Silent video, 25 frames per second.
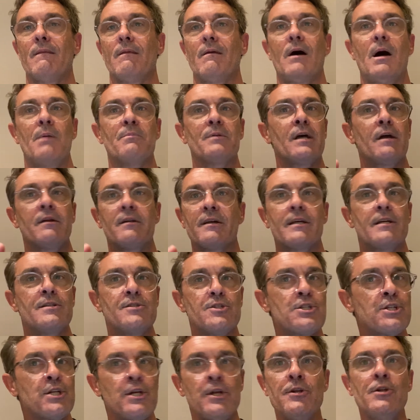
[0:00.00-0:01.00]
I'm going to
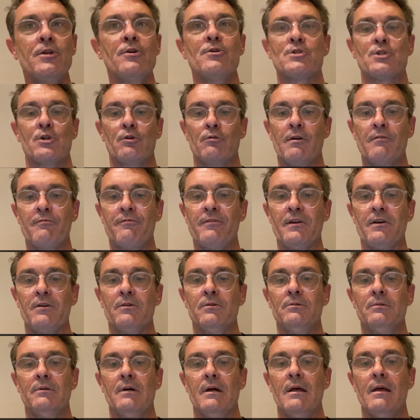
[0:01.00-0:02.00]
continue to
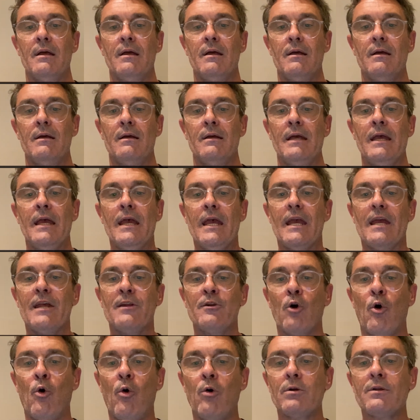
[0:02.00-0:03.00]
reveal
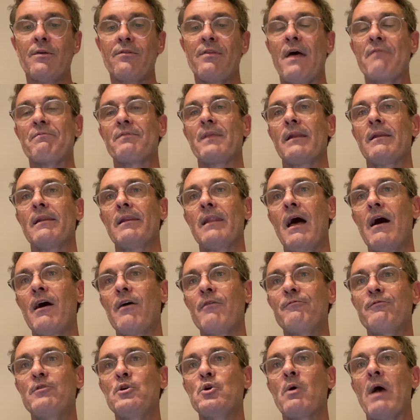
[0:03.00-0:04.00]
in order that the
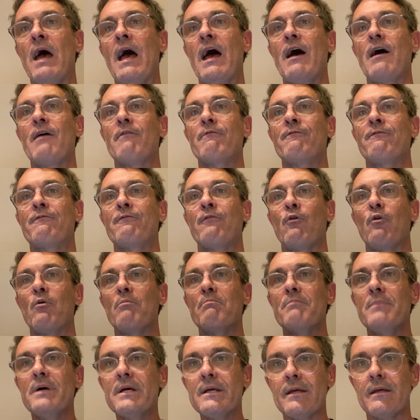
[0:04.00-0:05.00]
love you have for
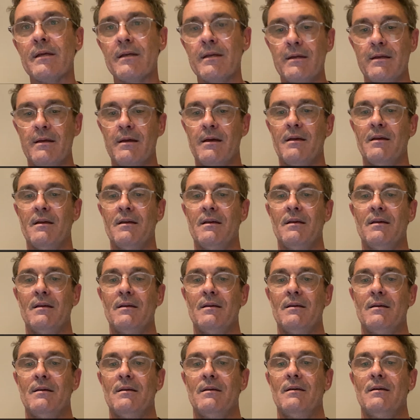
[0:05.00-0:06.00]
me
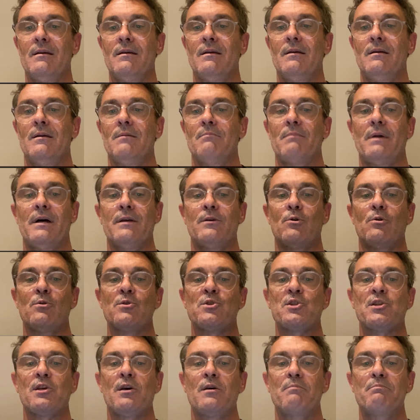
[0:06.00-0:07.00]
may
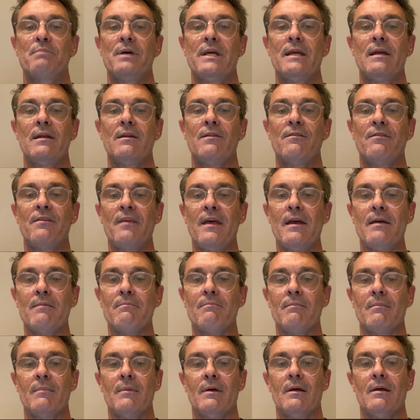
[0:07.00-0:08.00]
also be in
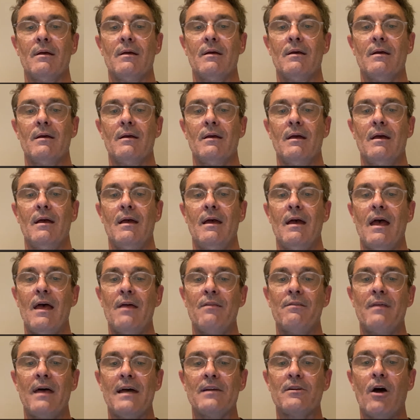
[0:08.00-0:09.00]
them
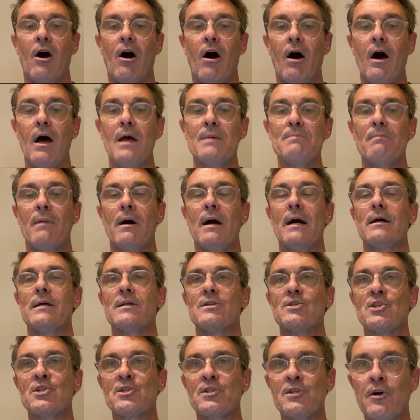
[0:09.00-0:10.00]
and that I
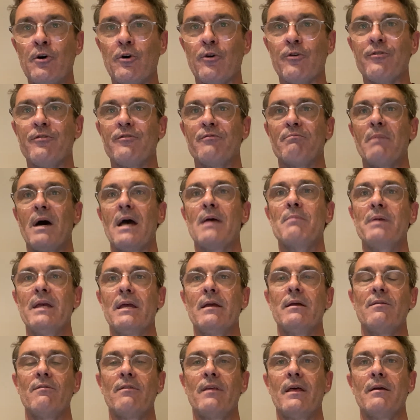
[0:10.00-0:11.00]
myself may
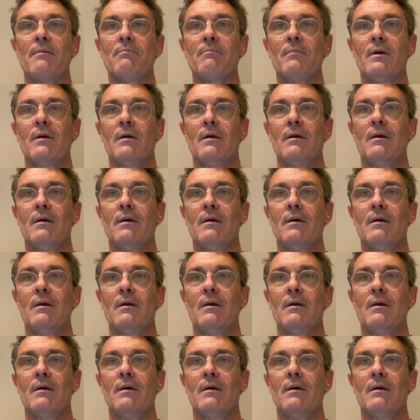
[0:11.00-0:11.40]
be in them.